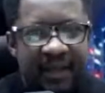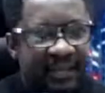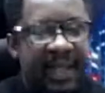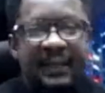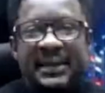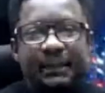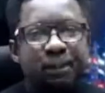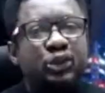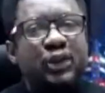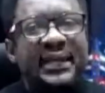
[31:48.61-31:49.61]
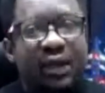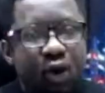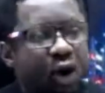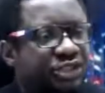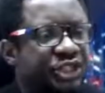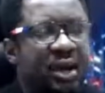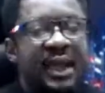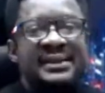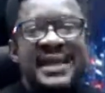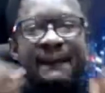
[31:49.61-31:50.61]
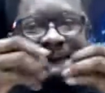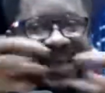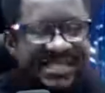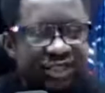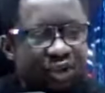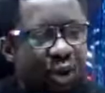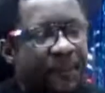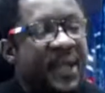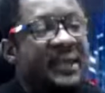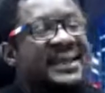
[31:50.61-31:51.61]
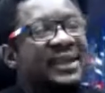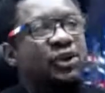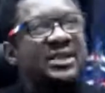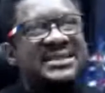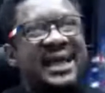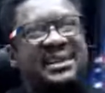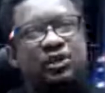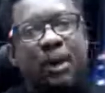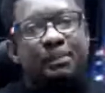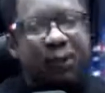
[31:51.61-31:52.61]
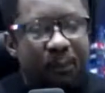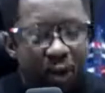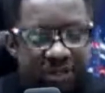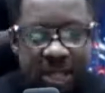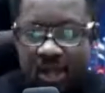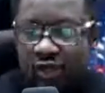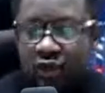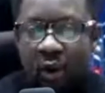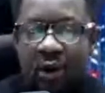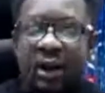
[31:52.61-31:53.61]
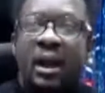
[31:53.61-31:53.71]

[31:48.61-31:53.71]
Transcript: They put you in a culture that messed you up, that did not promote your